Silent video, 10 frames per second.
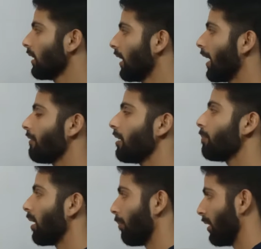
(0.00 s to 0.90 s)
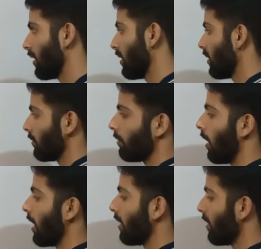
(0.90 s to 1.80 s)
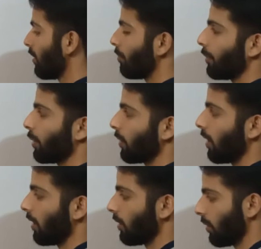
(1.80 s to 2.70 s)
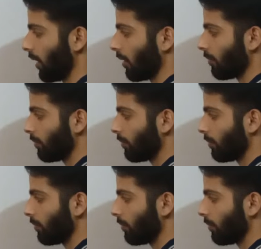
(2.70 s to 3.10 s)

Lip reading: Henry per meter for mu naught. Okay.